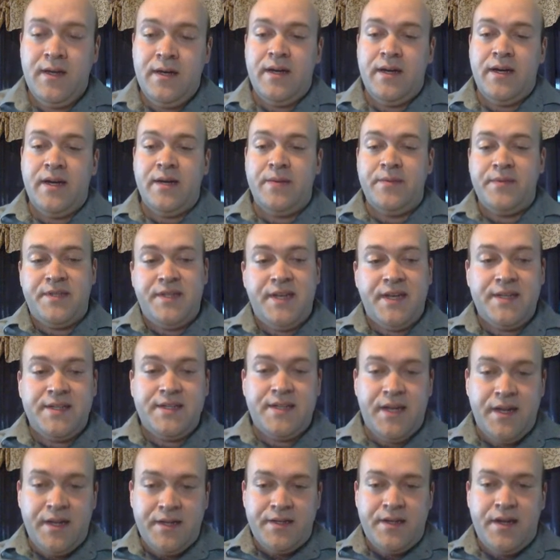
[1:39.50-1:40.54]
The text
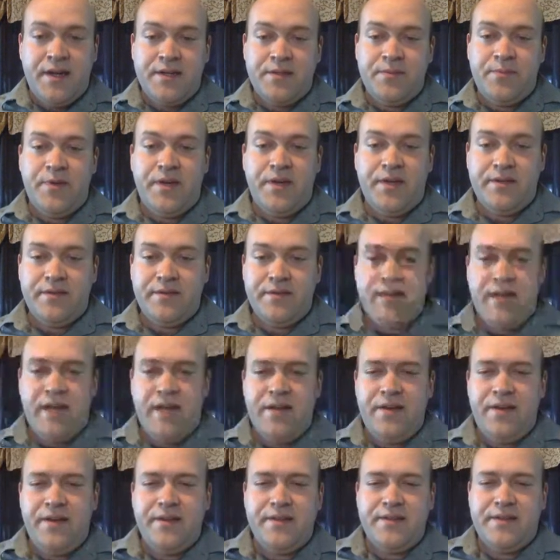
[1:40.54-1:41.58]
kind of talked about how
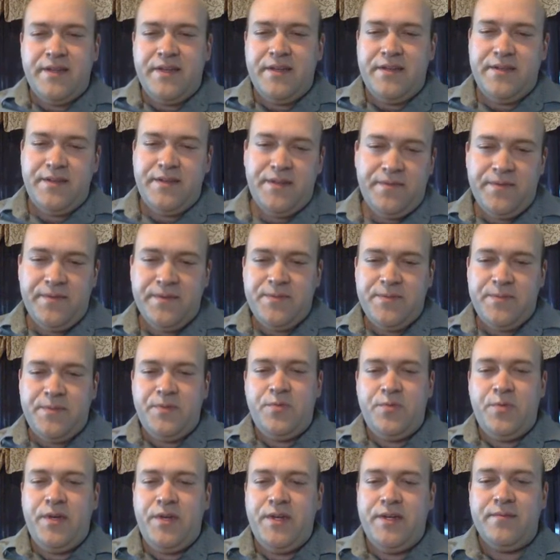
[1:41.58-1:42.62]
you can tell the difference
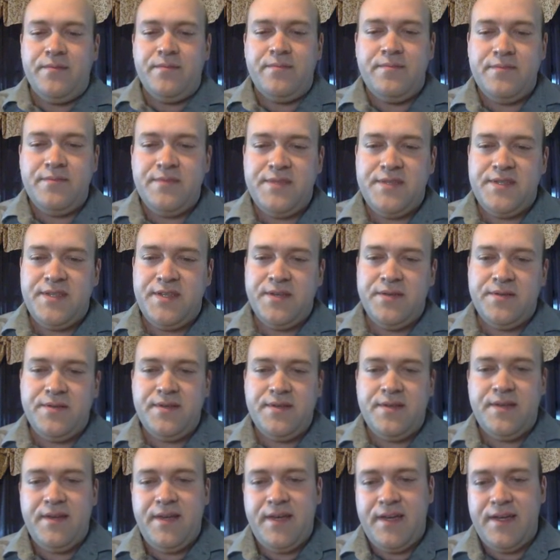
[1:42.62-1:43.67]
between
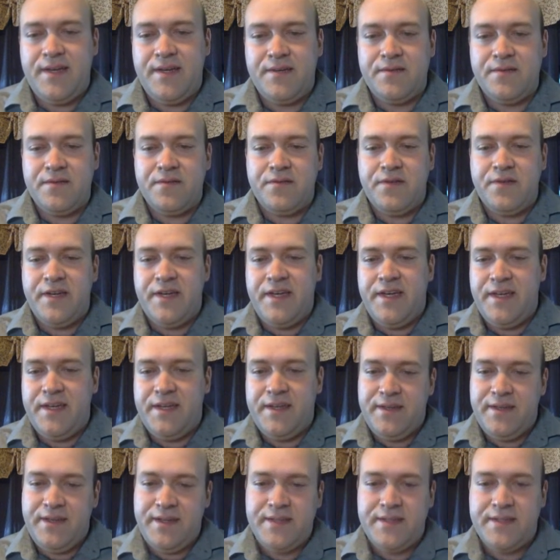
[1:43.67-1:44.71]
silt and
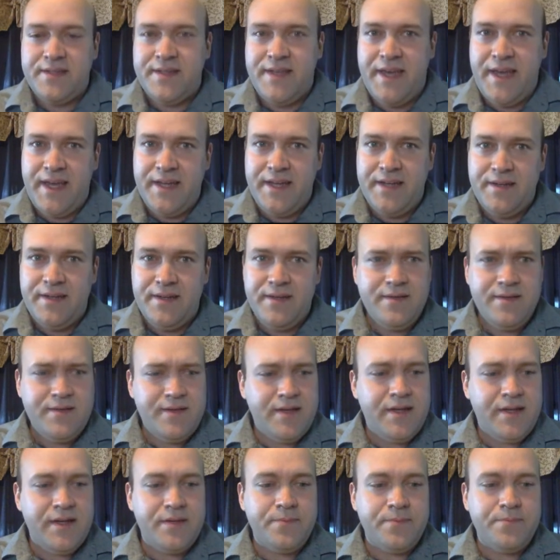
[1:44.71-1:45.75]
clay and sand.
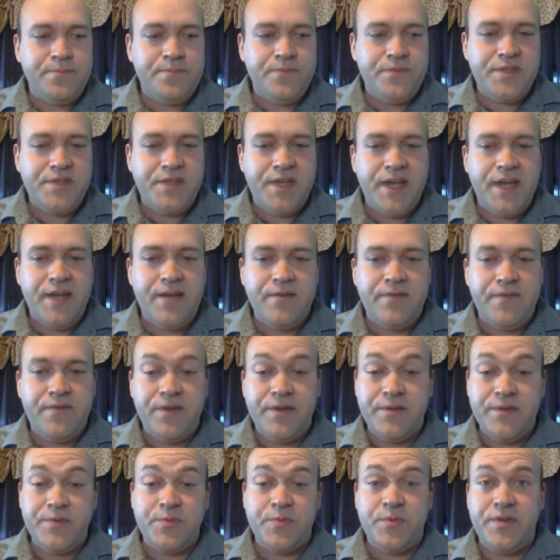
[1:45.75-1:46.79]
Sand
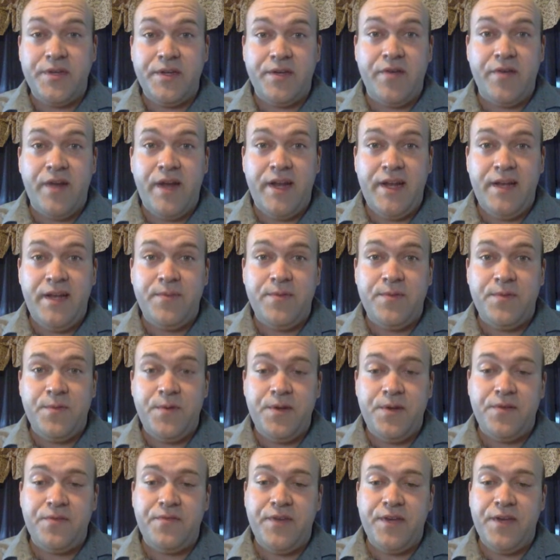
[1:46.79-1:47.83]
feels really grainy
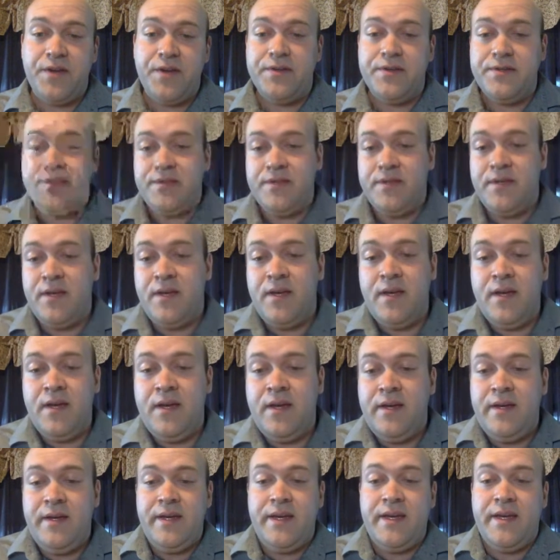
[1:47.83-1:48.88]
between your fingers,
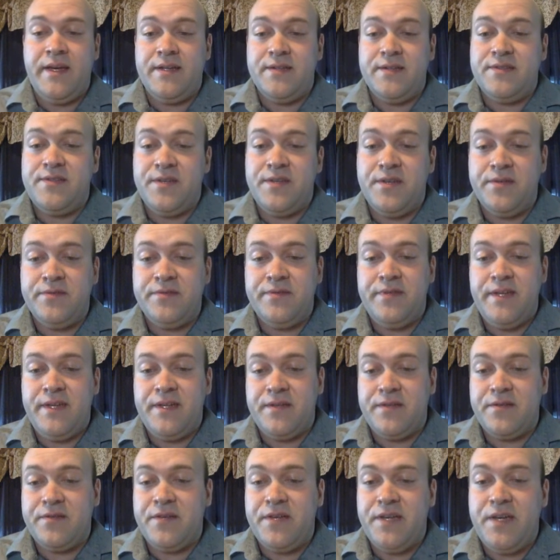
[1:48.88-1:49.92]
and silt
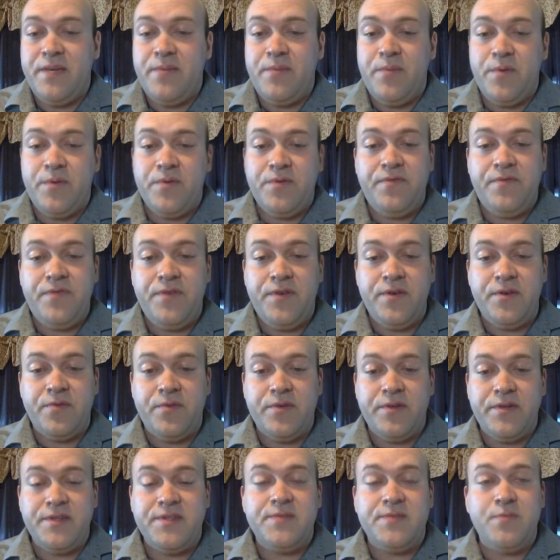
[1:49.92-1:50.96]
and clay both feel
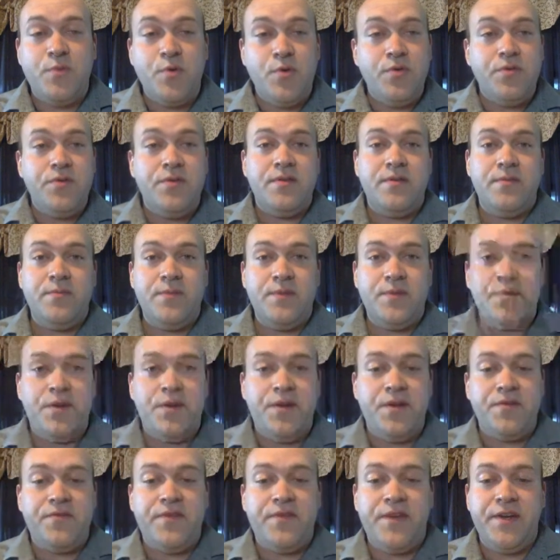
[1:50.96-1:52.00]
really smooth
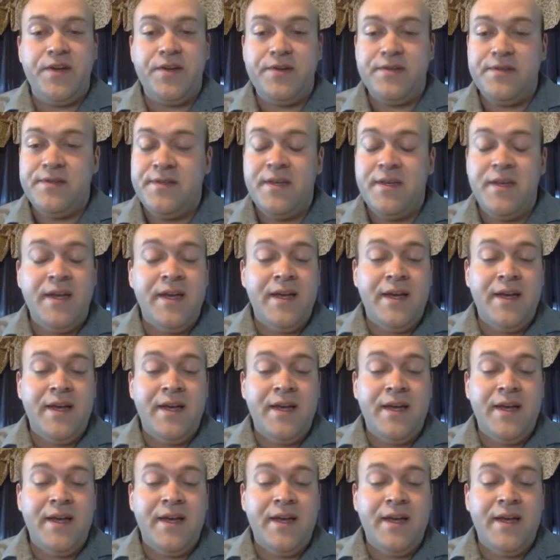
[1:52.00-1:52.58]
between your fingers.